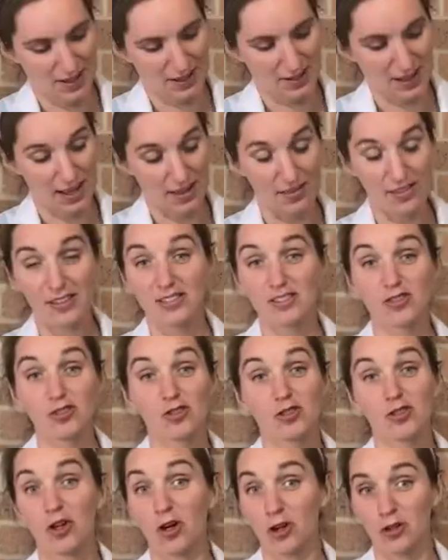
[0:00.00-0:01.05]
Okay, this is
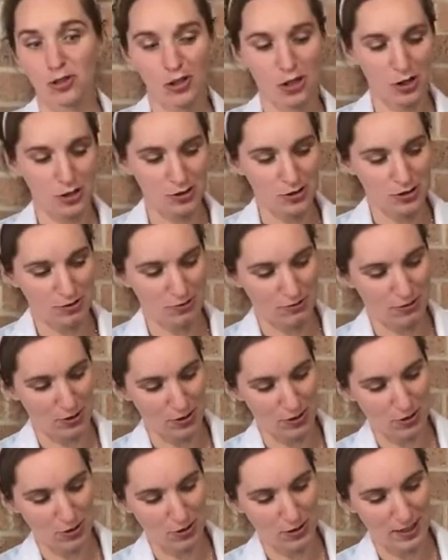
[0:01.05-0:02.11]
not good for the
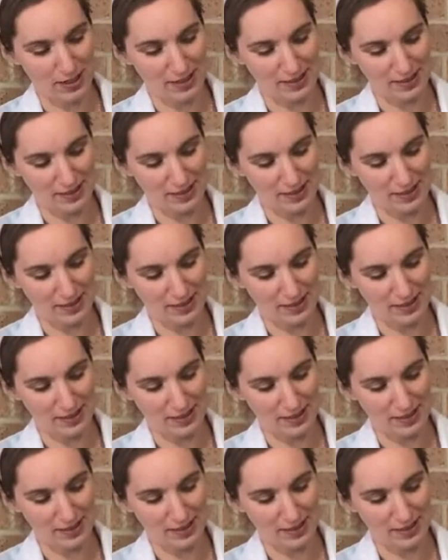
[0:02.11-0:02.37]
toilet